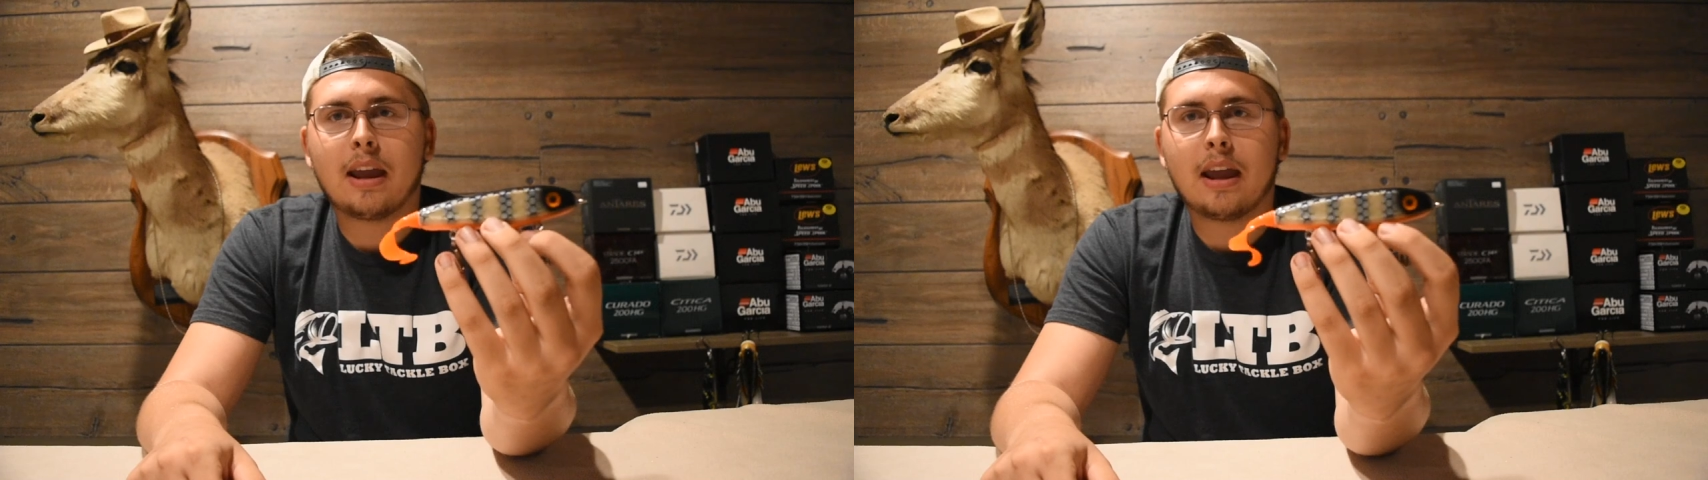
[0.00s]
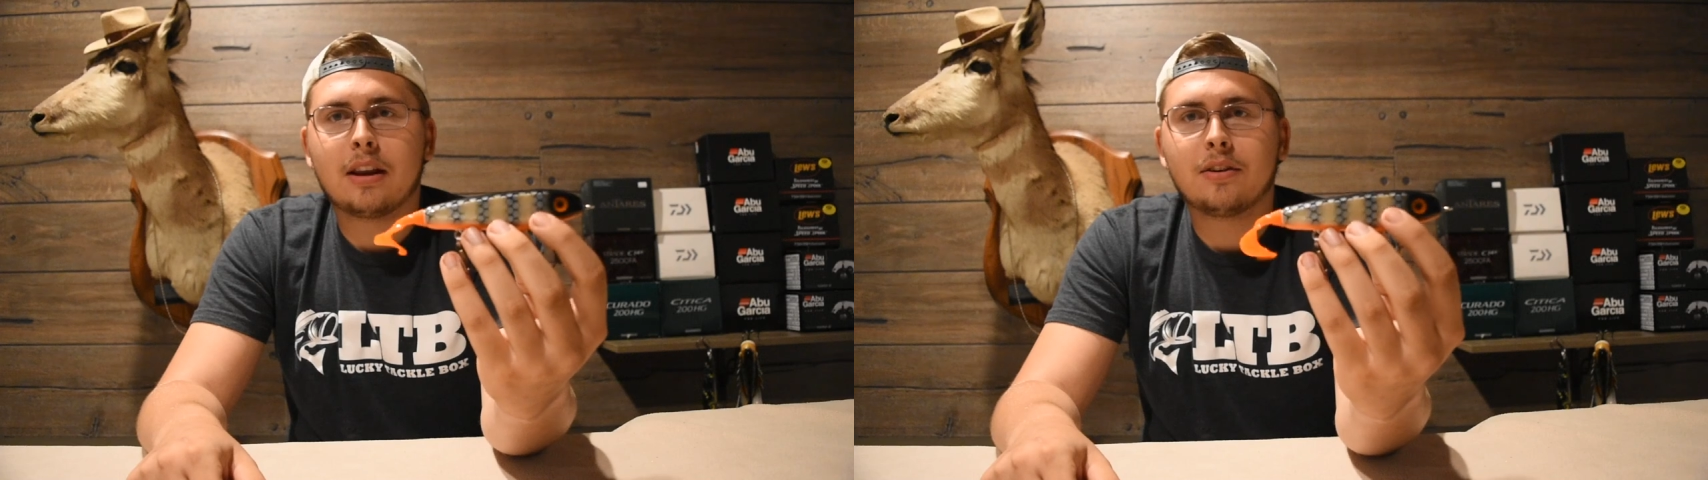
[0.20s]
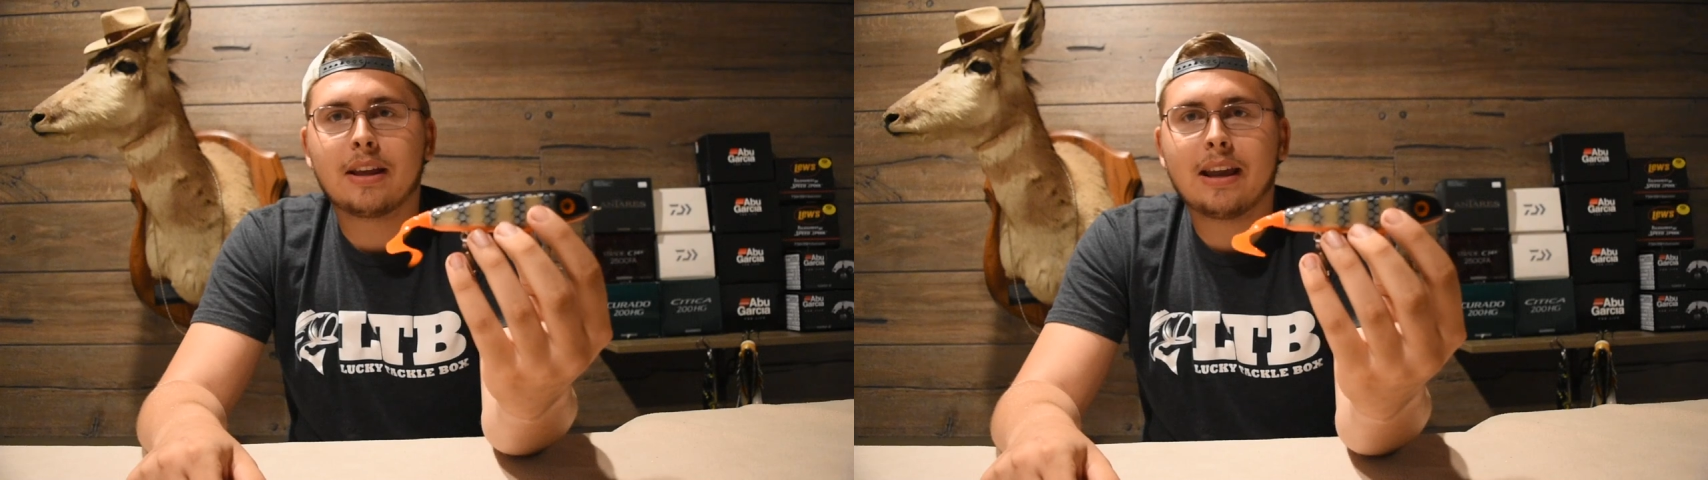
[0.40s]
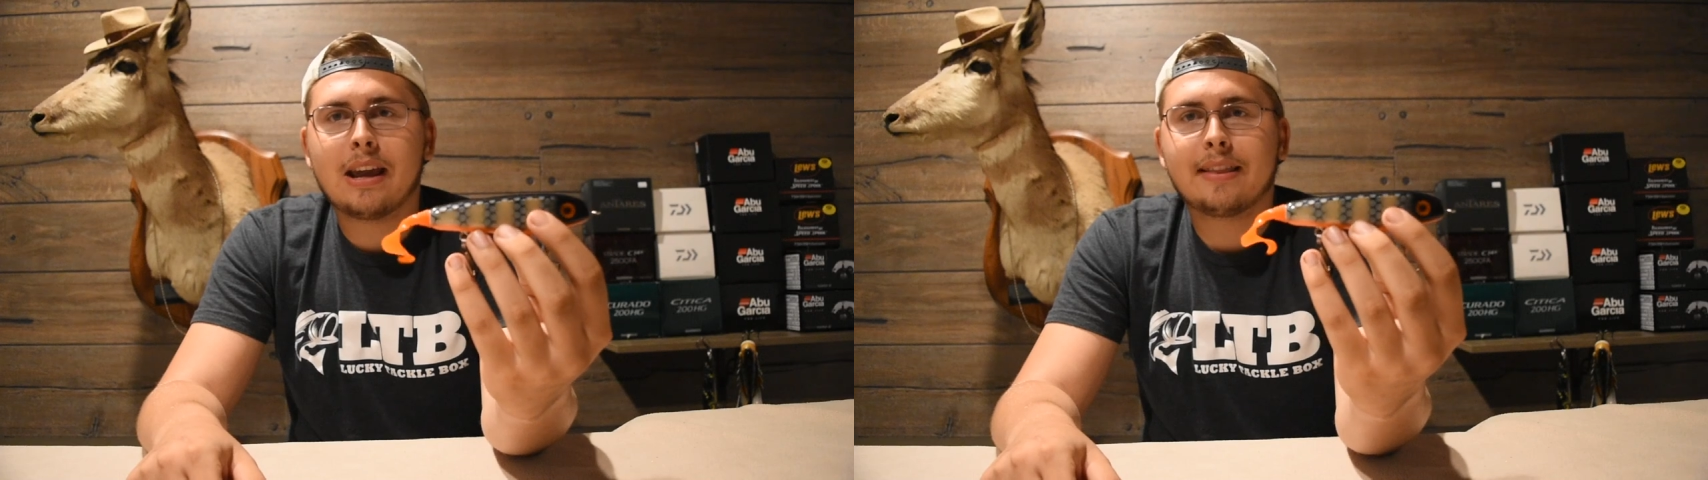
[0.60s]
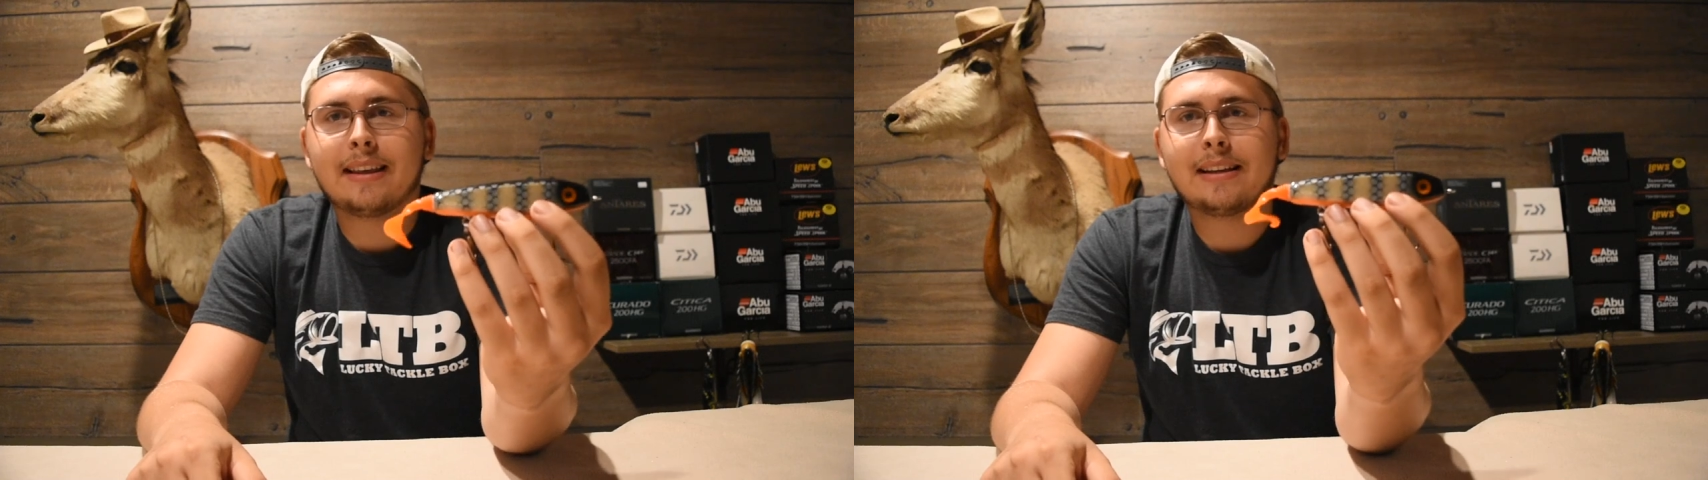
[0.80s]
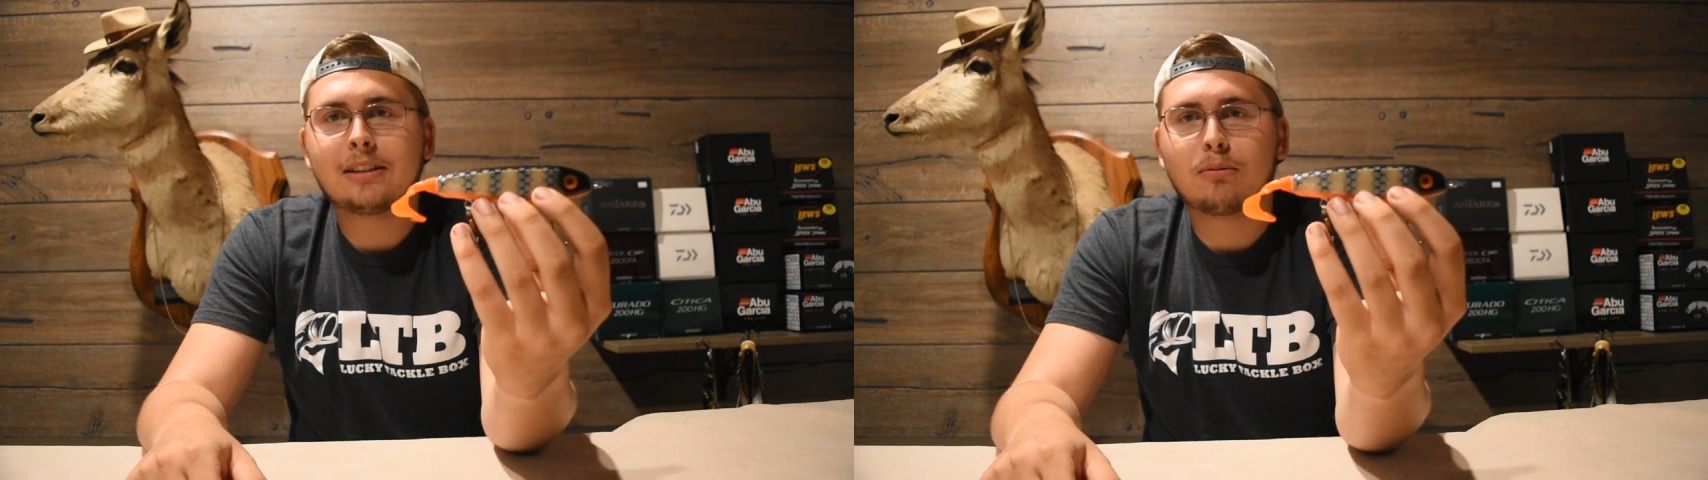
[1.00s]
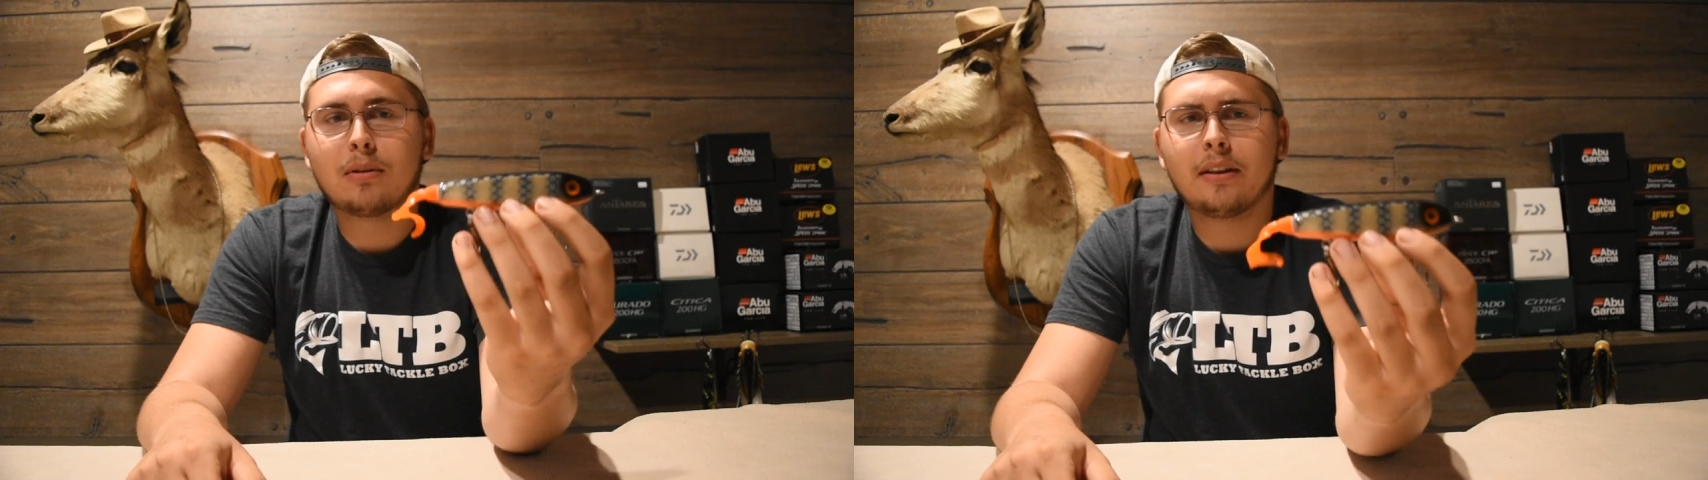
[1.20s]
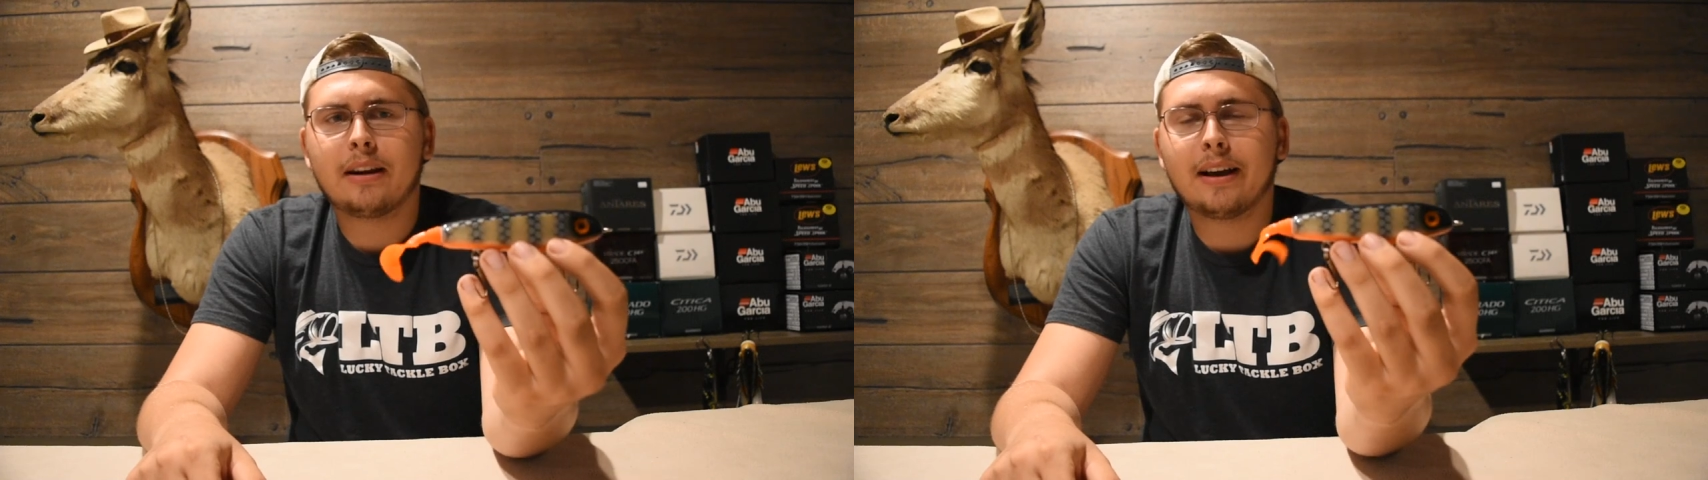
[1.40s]
and you can get these
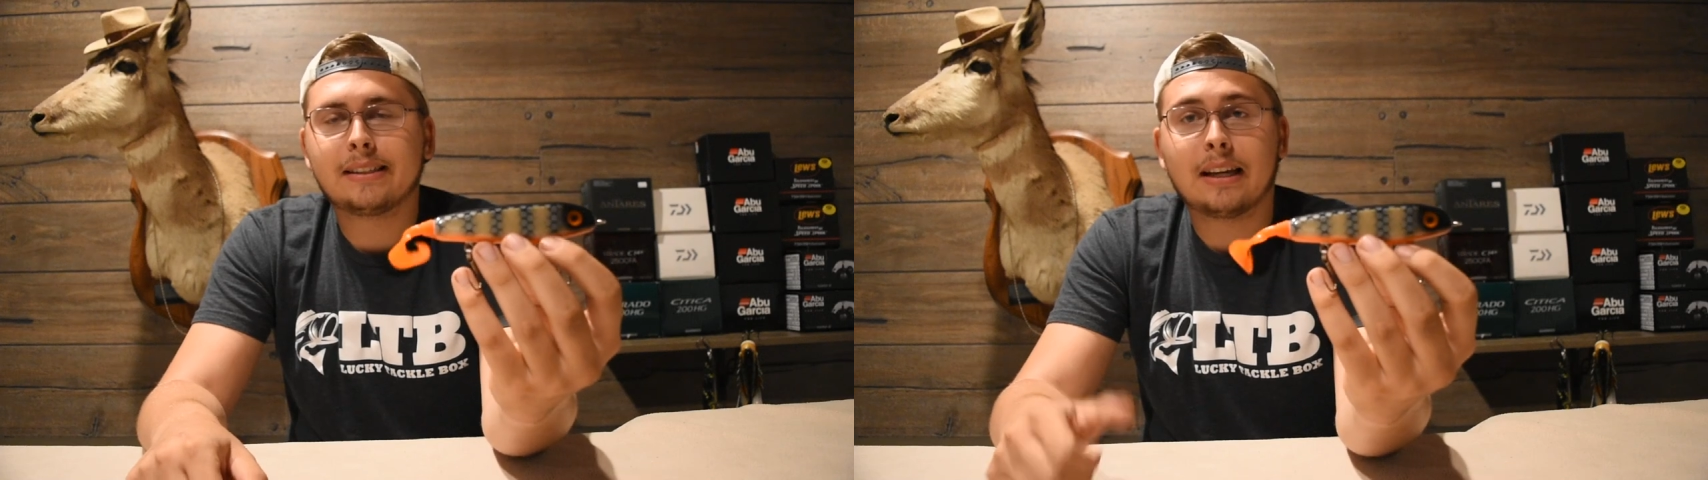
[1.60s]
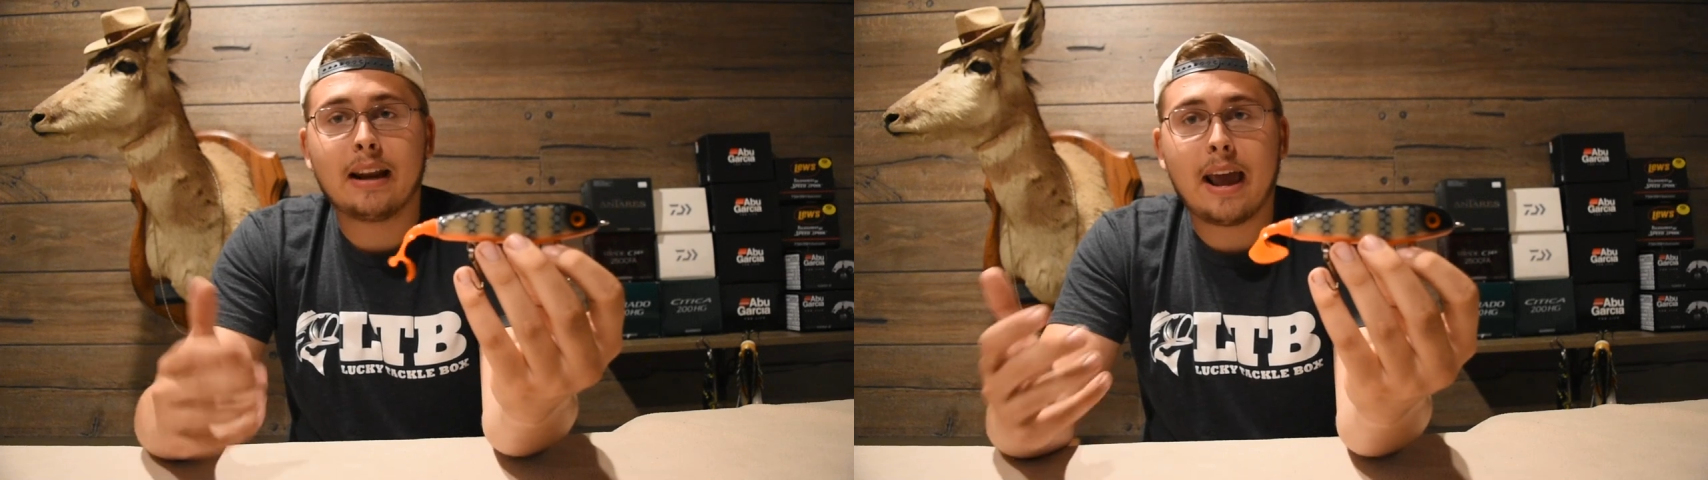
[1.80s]
really nice on